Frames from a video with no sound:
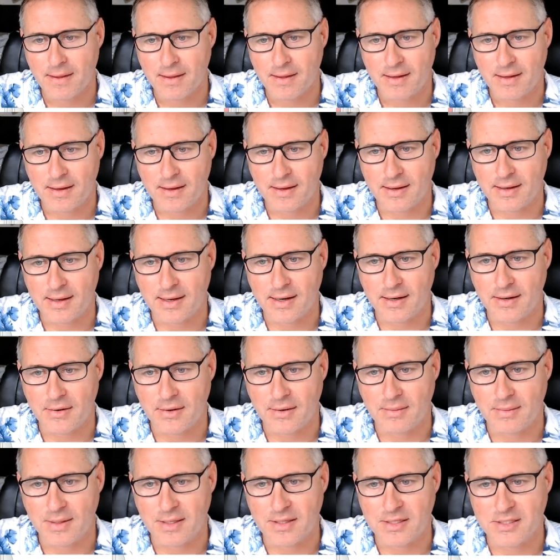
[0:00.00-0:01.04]
and look,
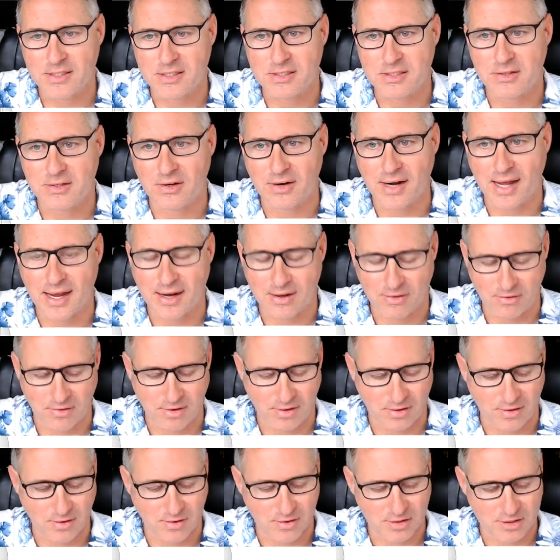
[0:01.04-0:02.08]
I mean, this is not accurate,
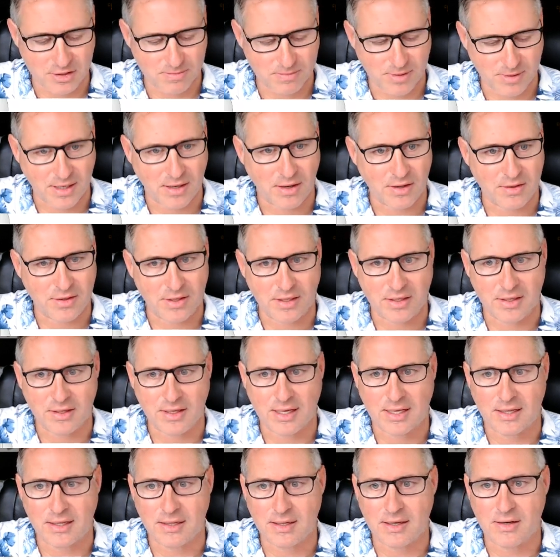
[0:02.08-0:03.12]
guys, but I think you
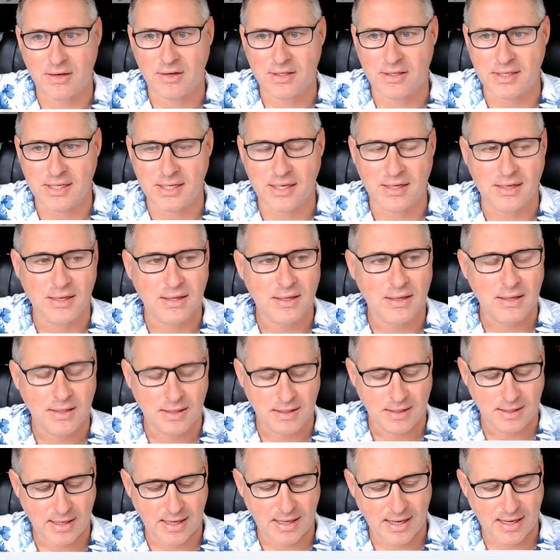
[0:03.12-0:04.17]
get the idea.
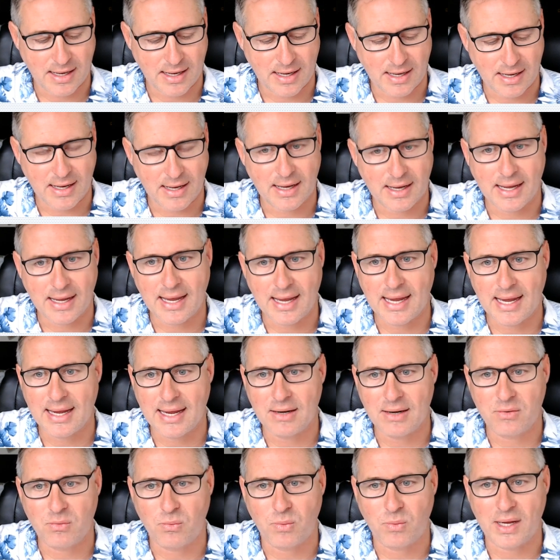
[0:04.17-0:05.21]

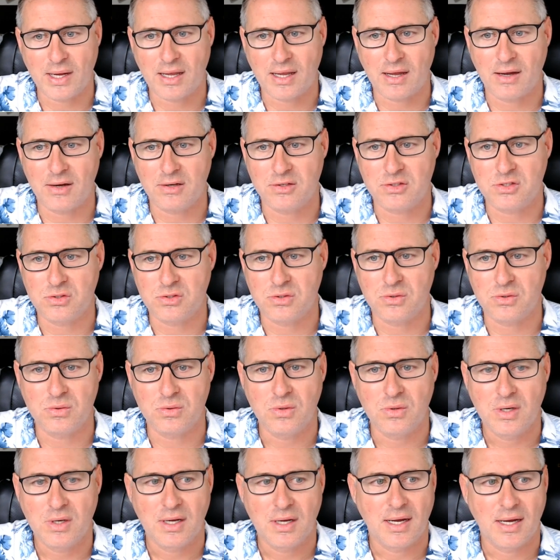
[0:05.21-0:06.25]
And we're going to
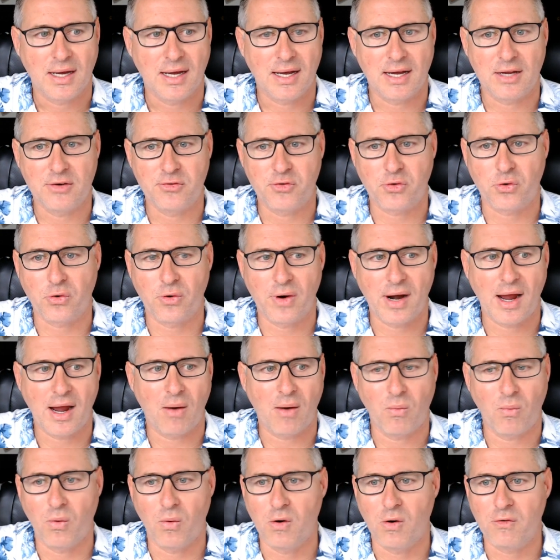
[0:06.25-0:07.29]
draw our
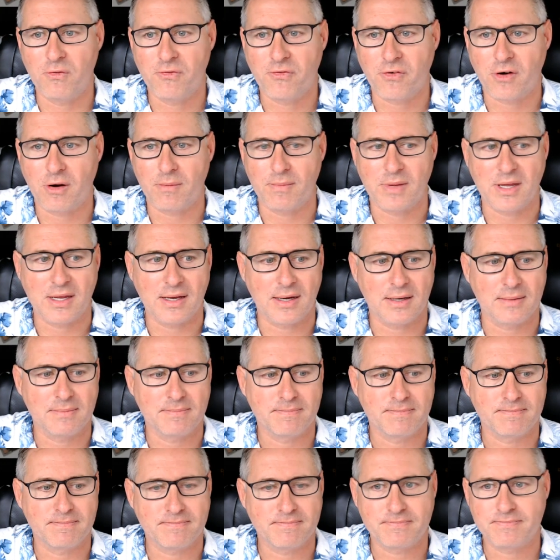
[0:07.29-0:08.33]
wall from here,
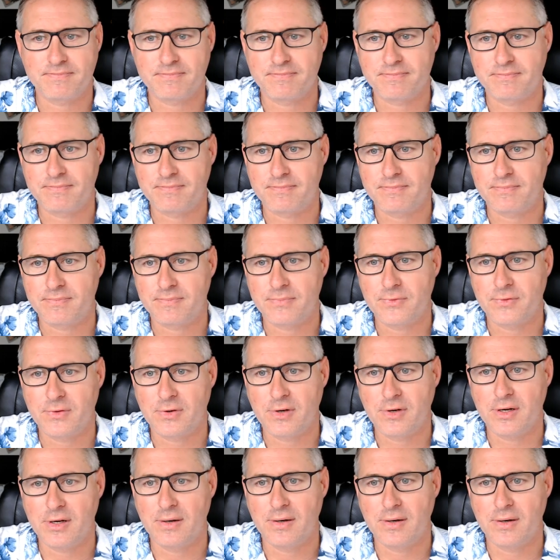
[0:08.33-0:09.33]
right?